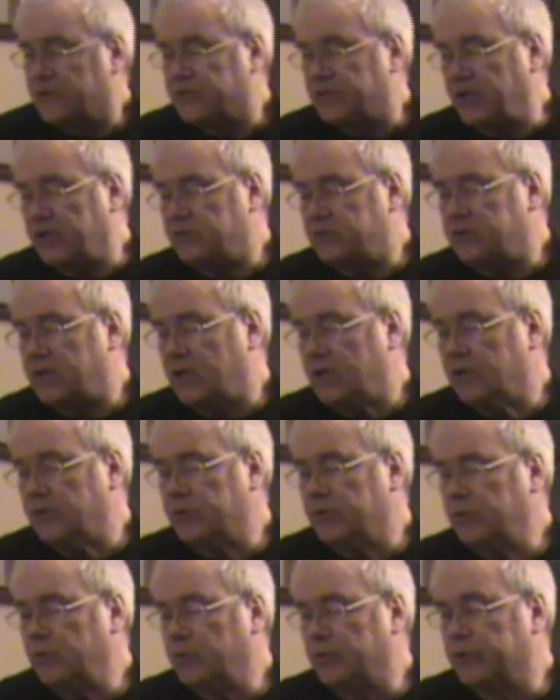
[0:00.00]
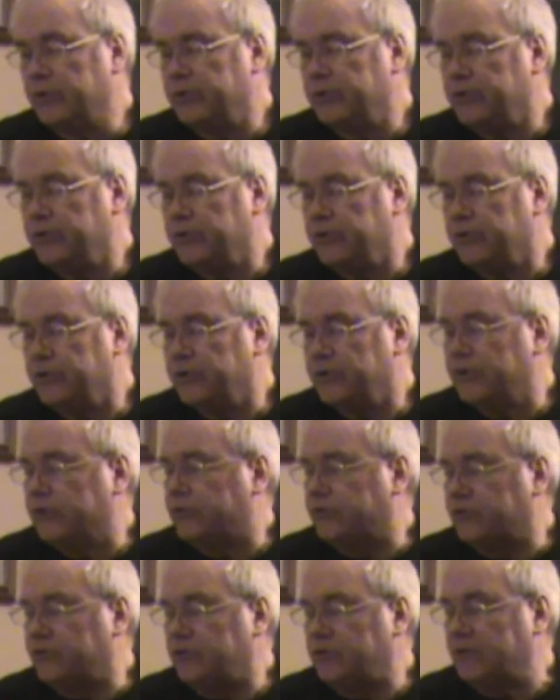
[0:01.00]
Set down the
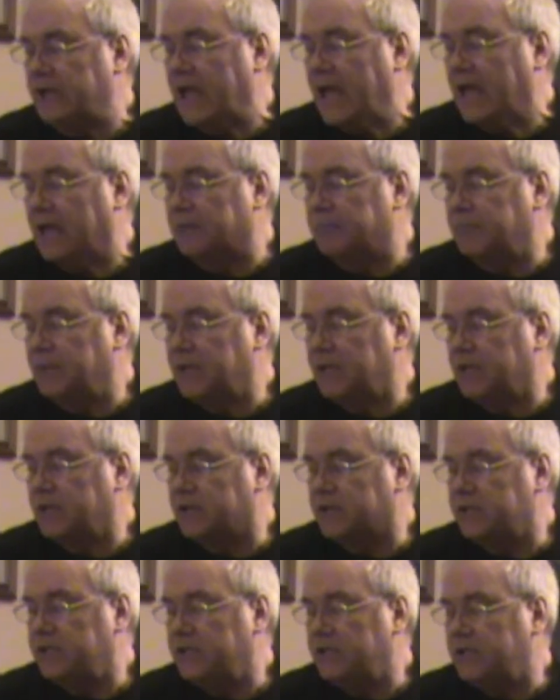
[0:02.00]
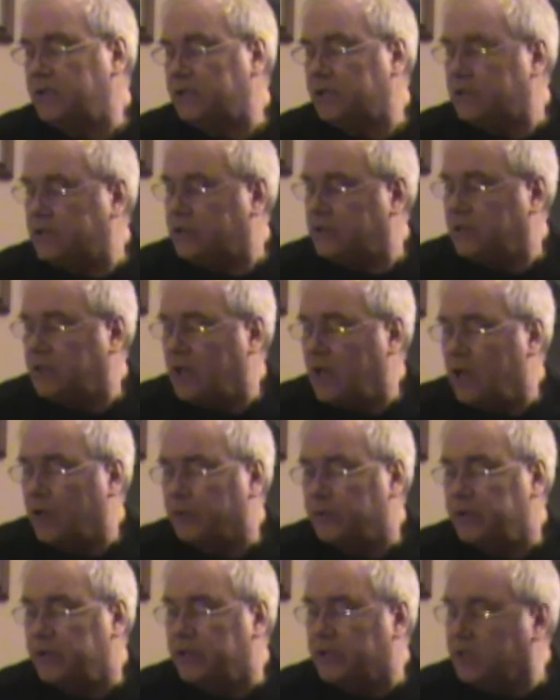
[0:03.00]
words and add a melody
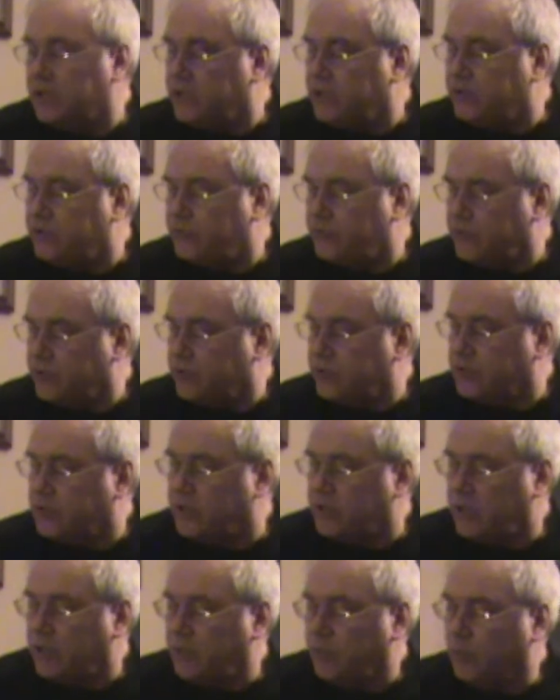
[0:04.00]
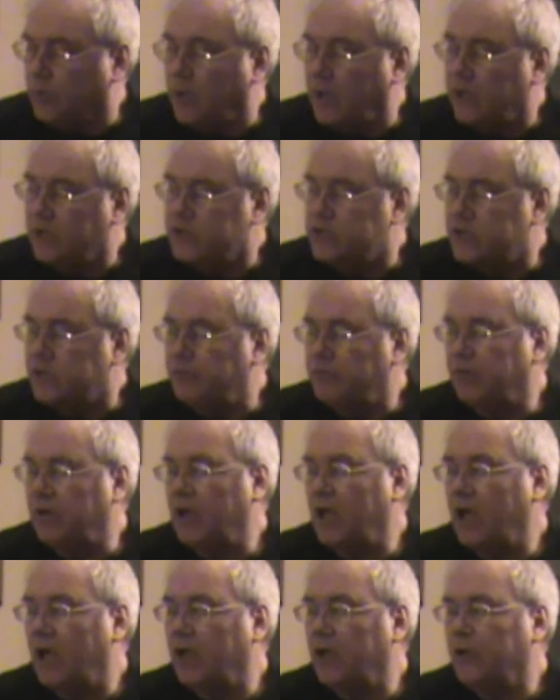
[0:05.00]
Release it and watch it
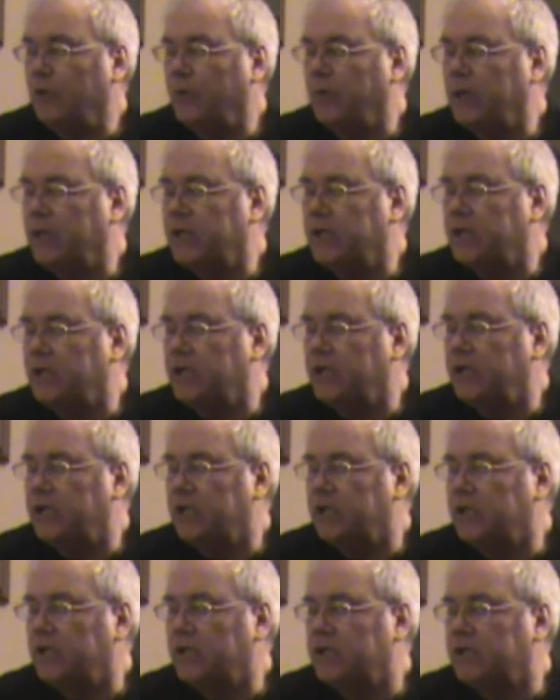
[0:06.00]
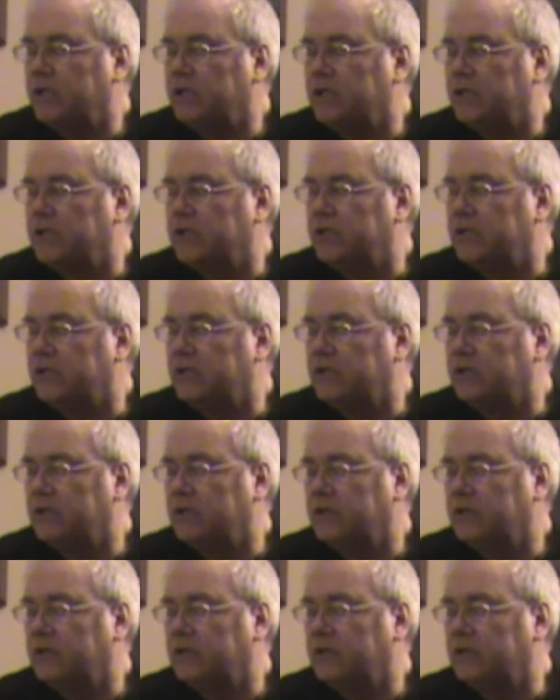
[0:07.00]
fly away